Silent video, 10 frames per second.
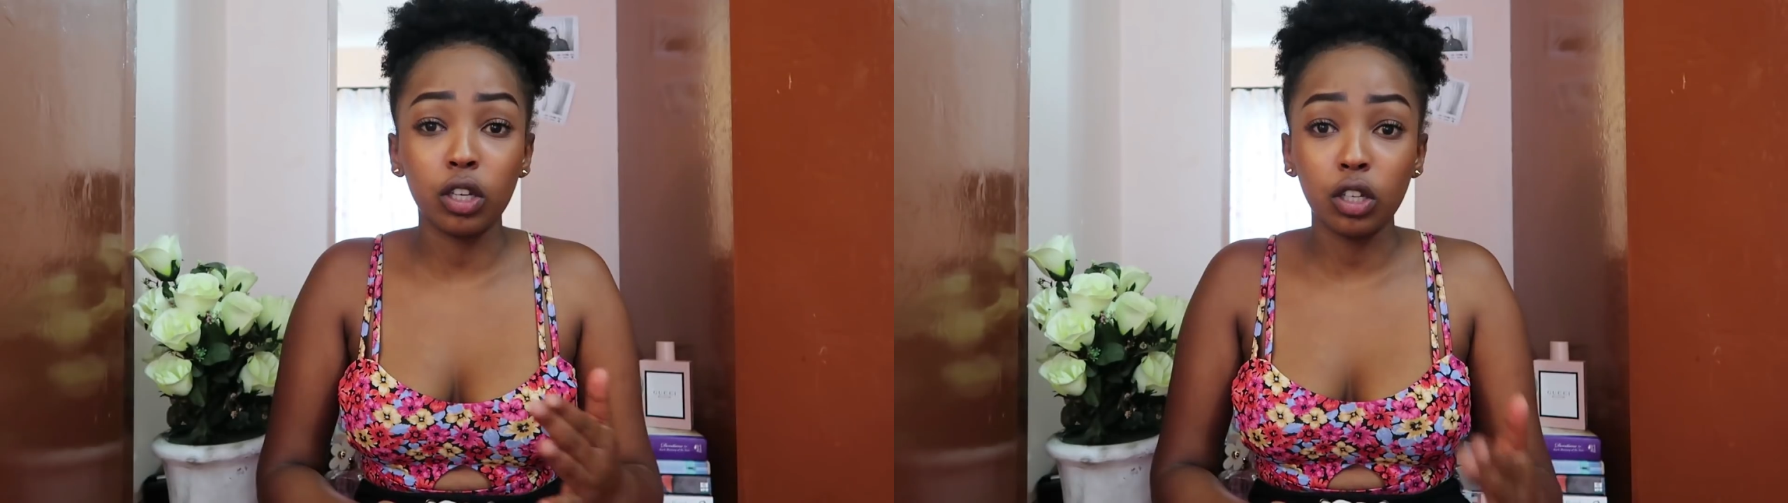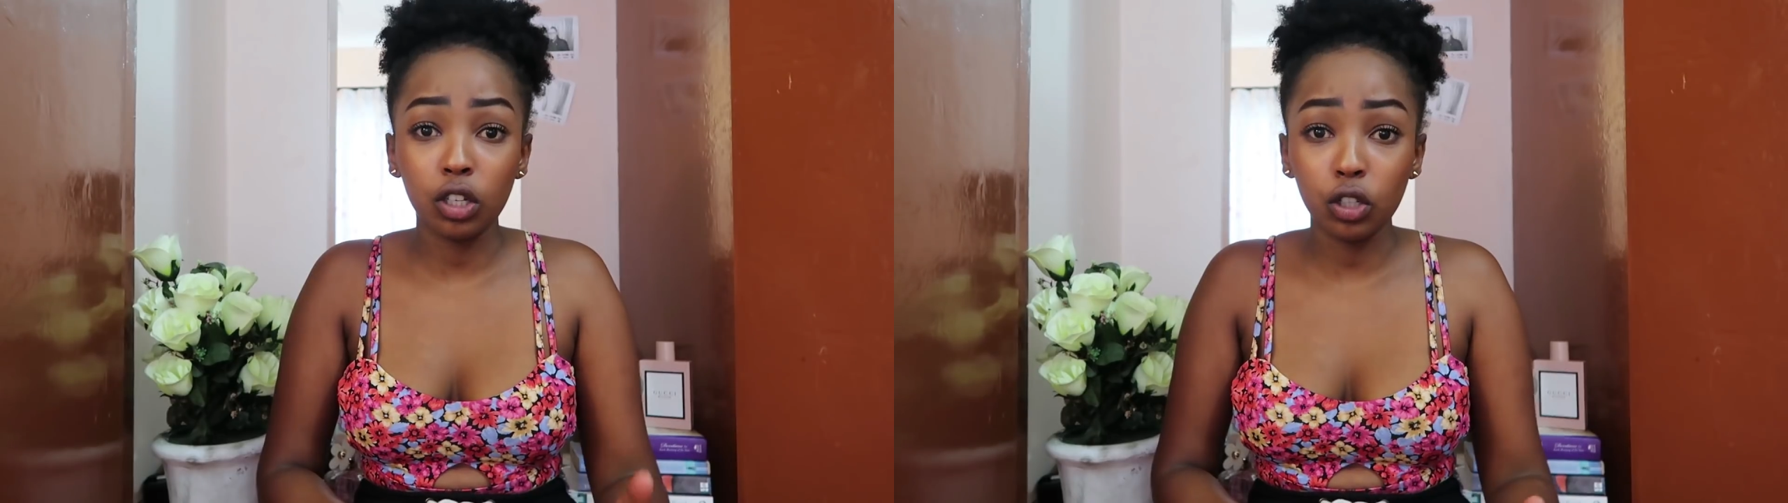
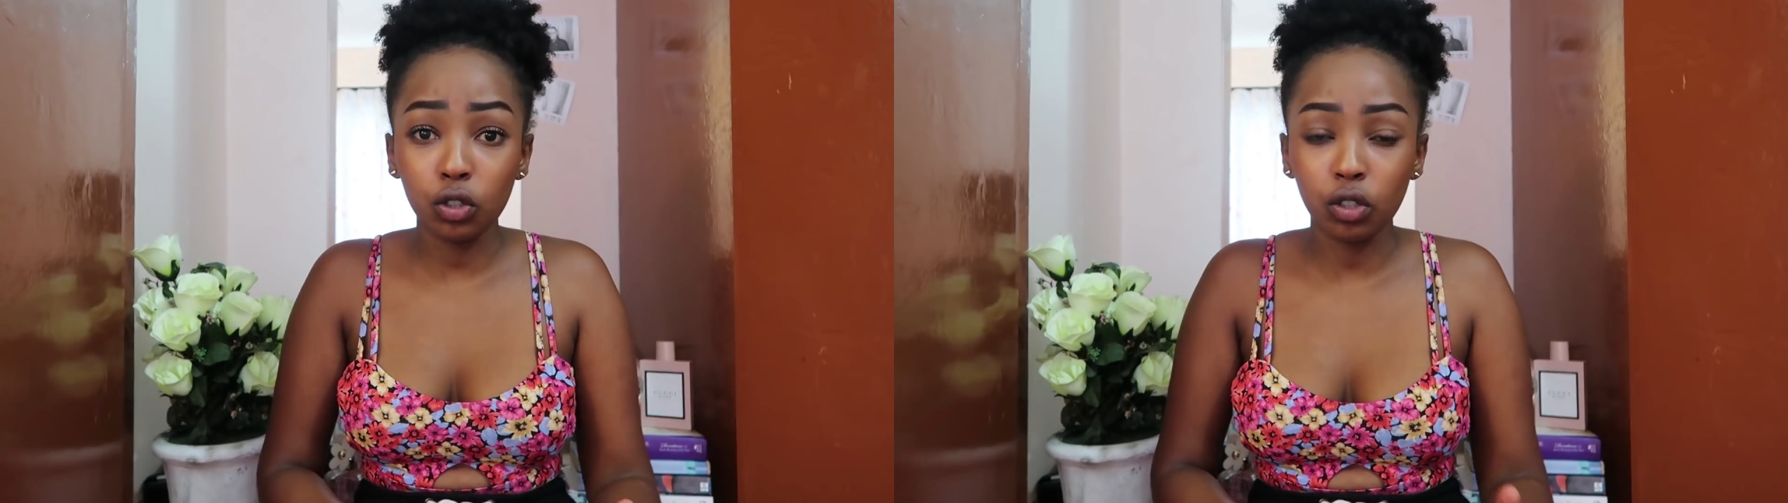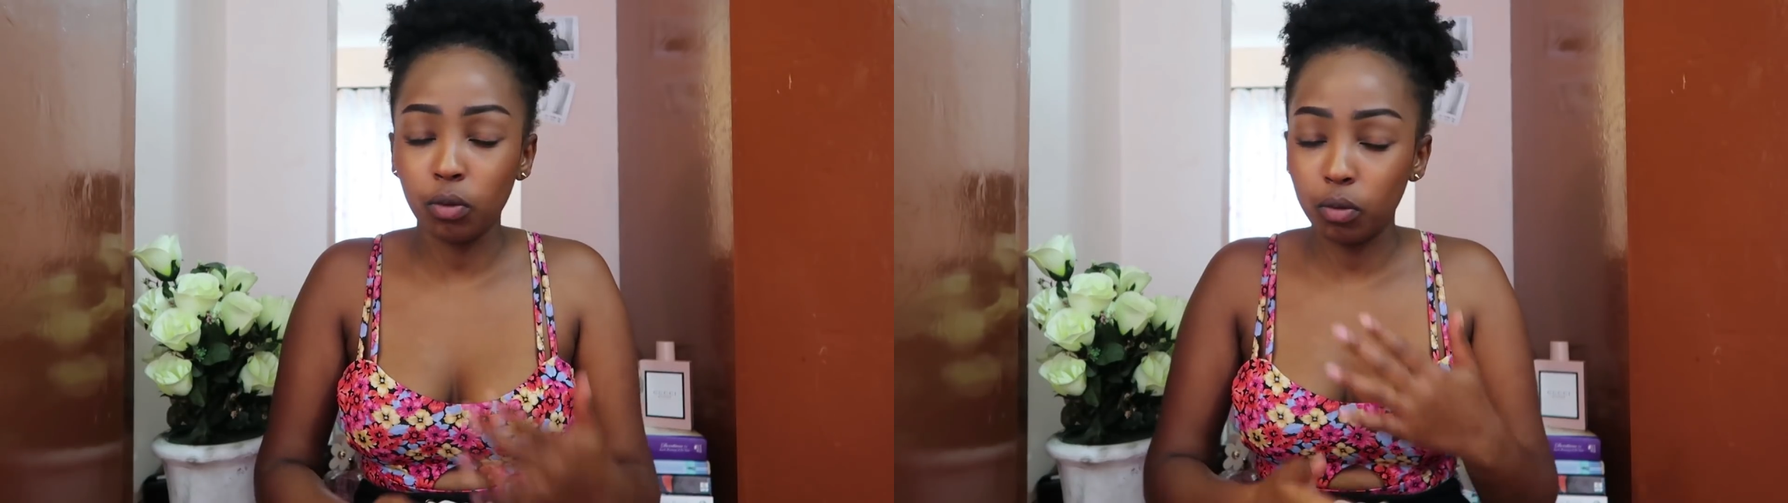
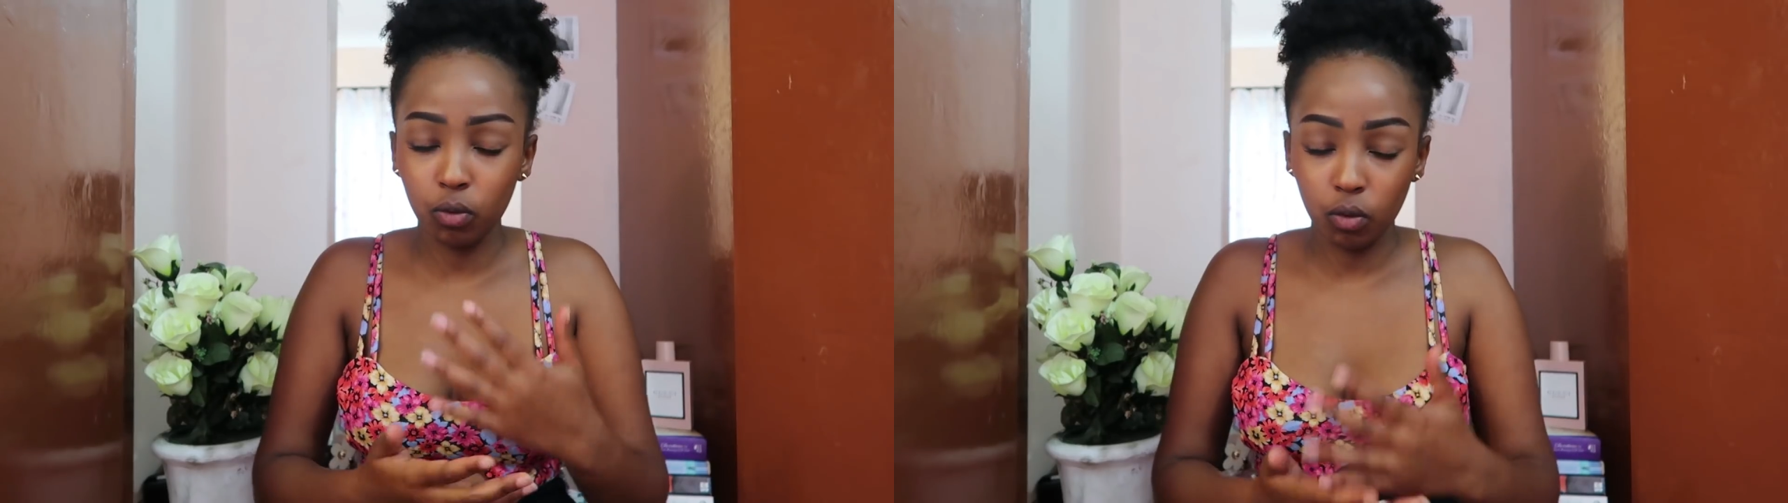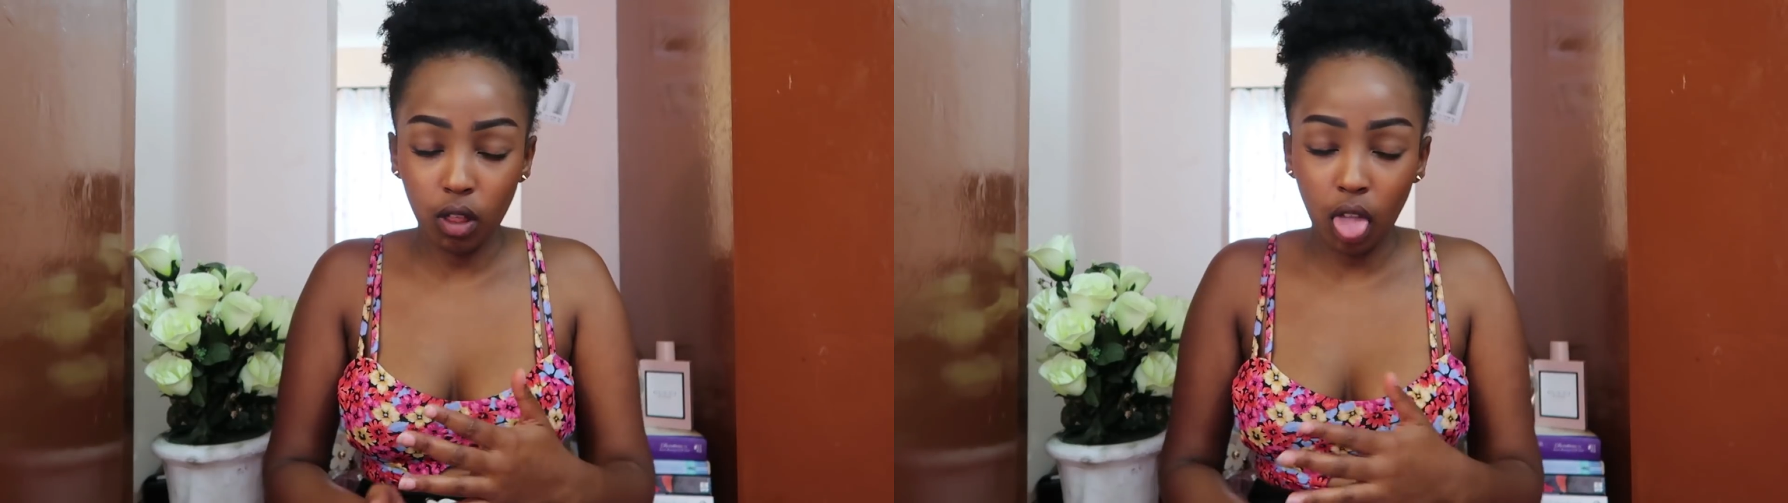
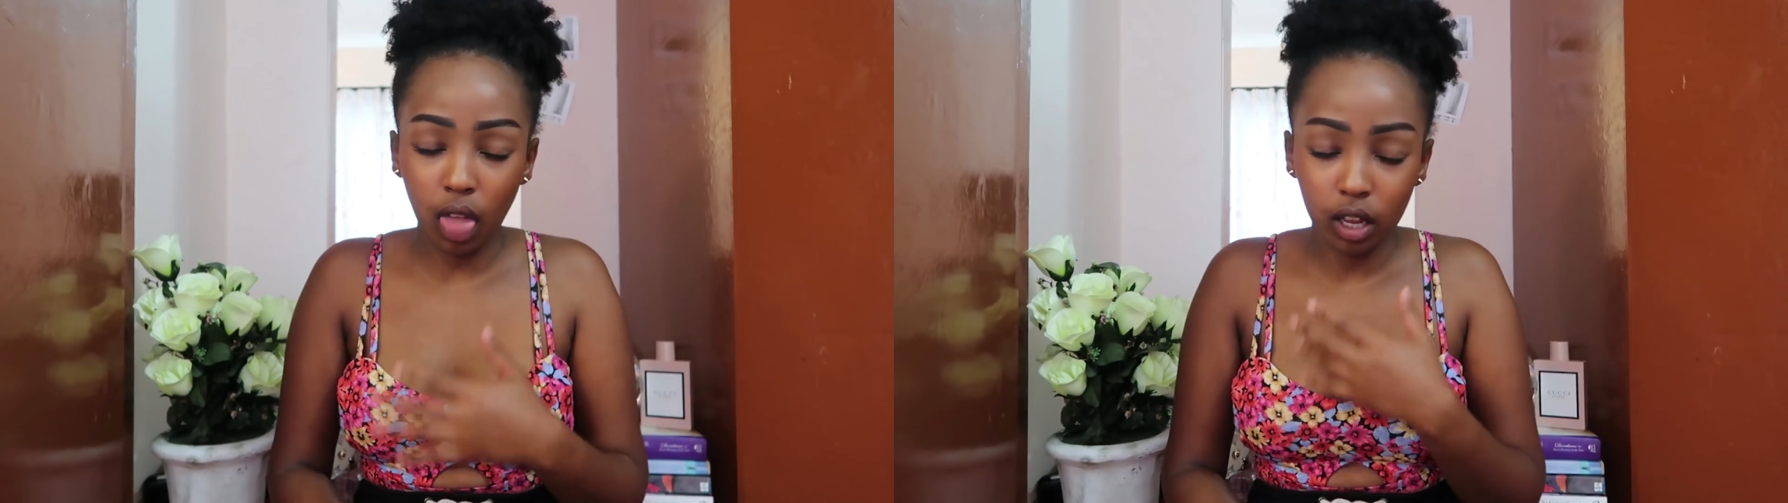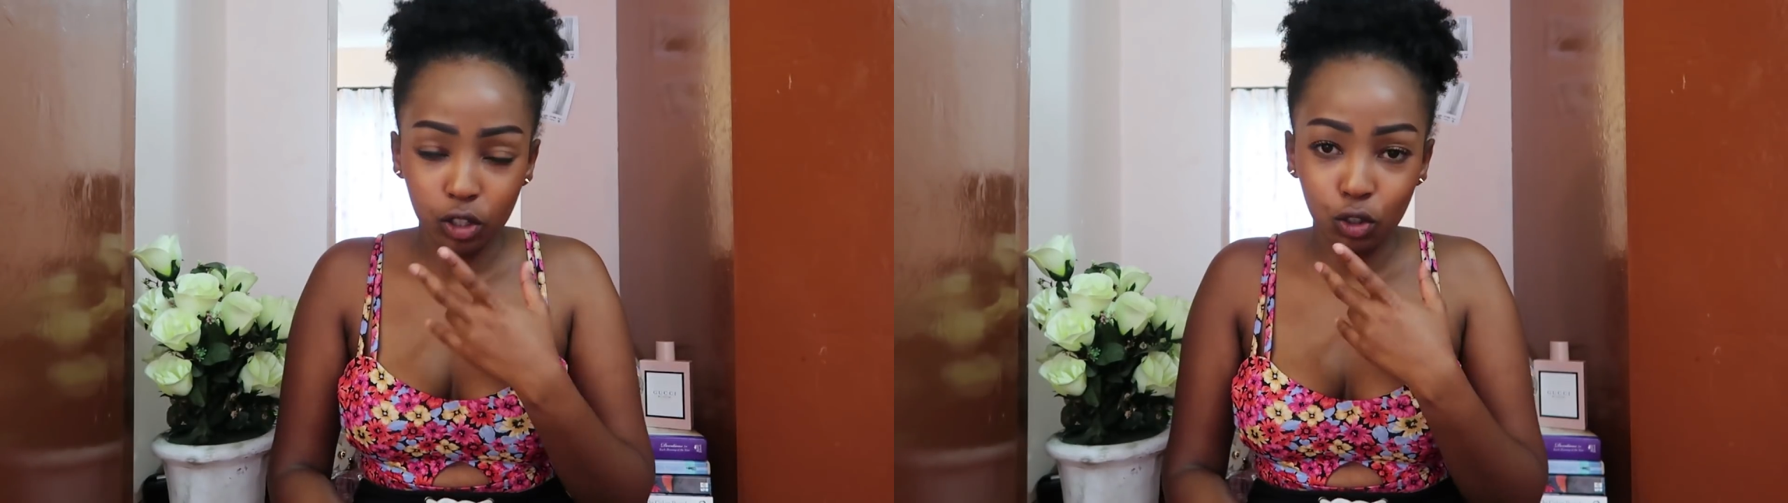
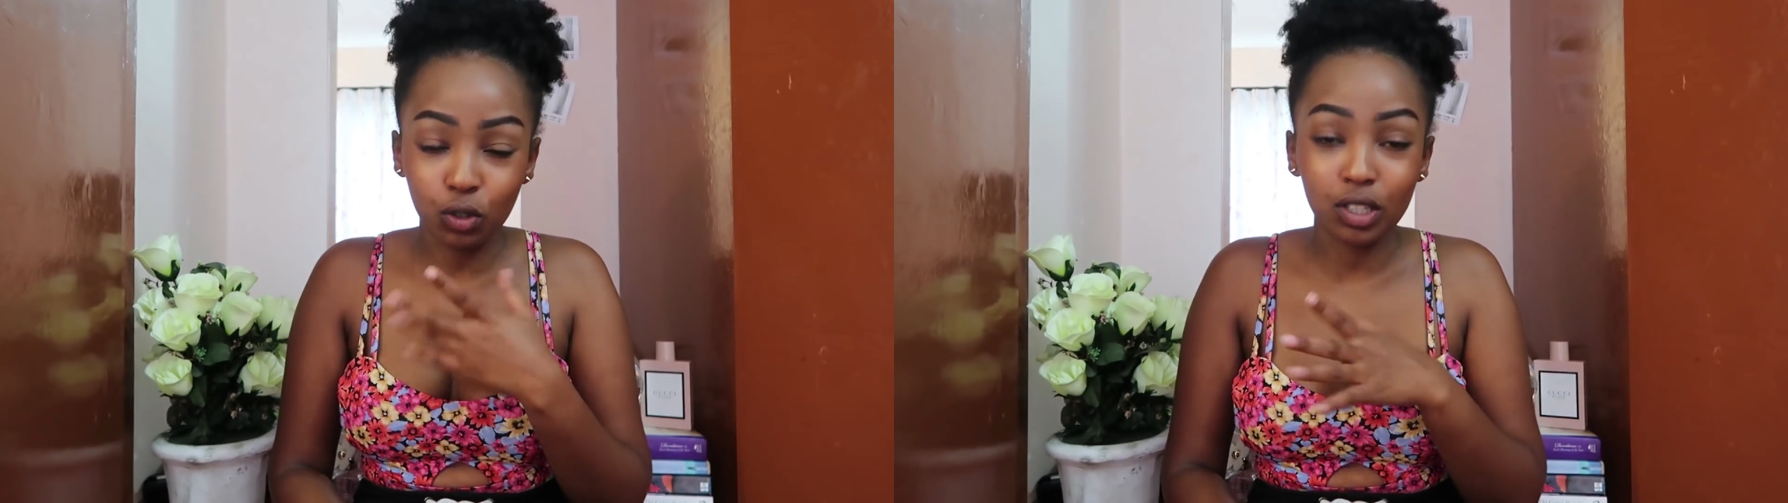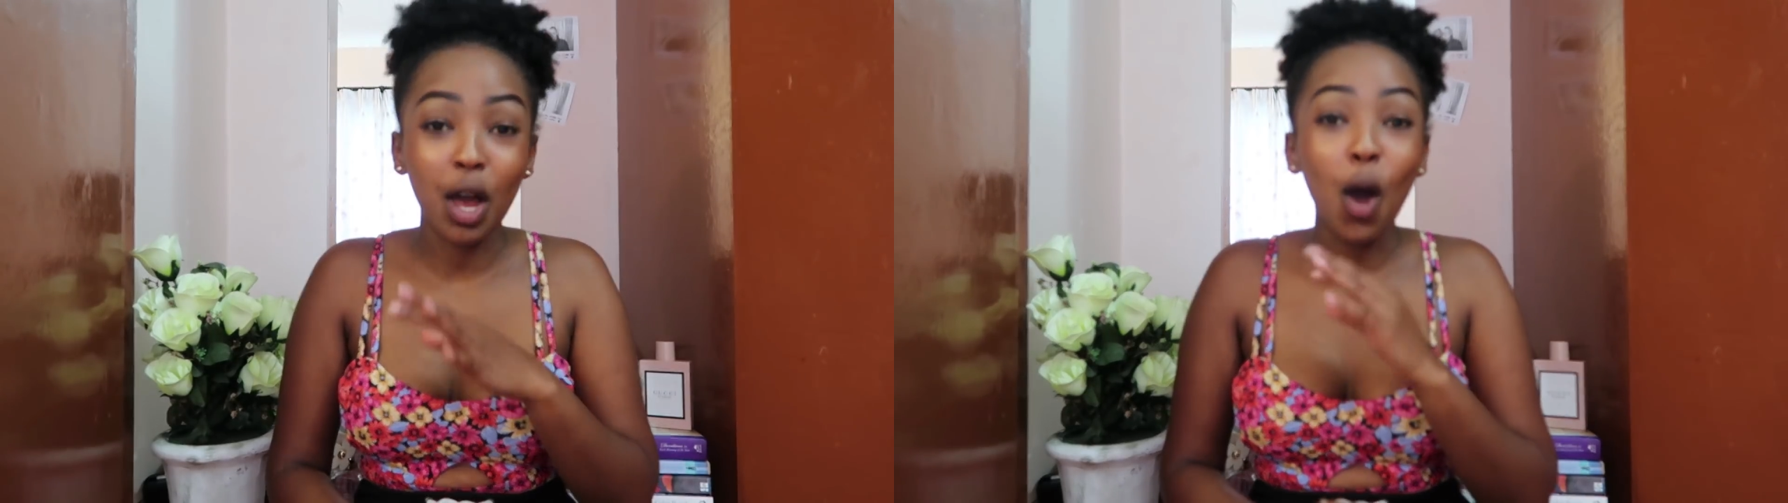
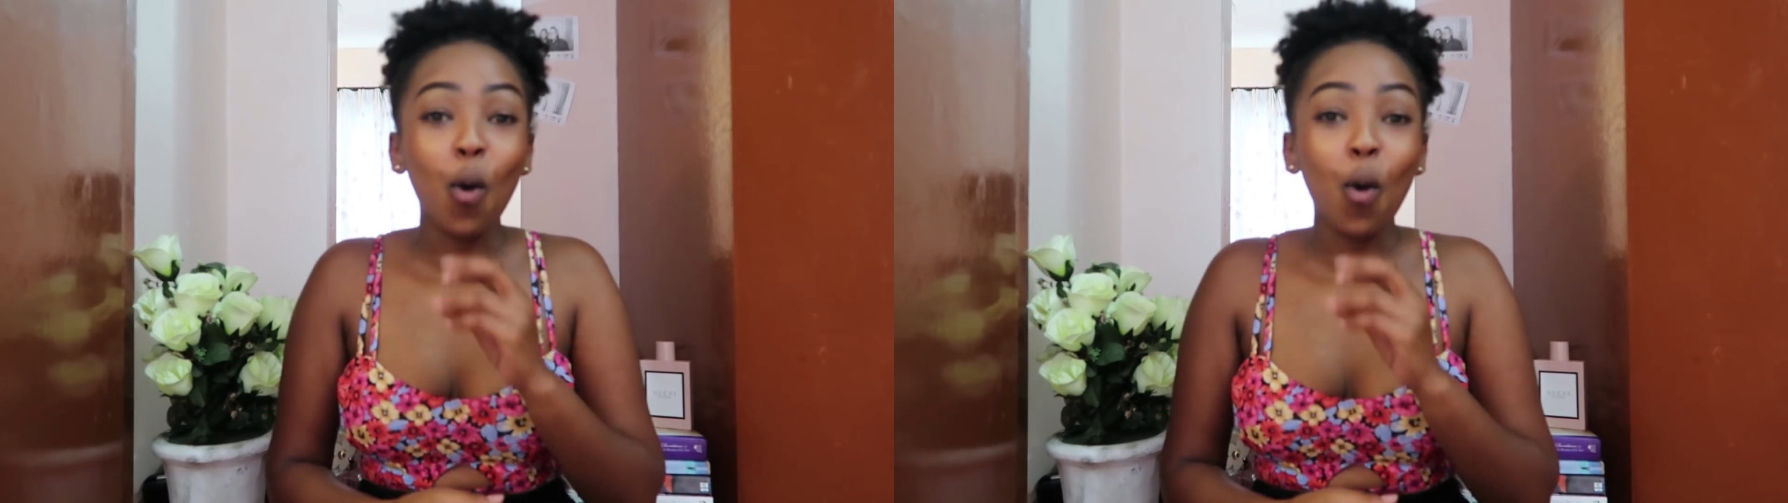issues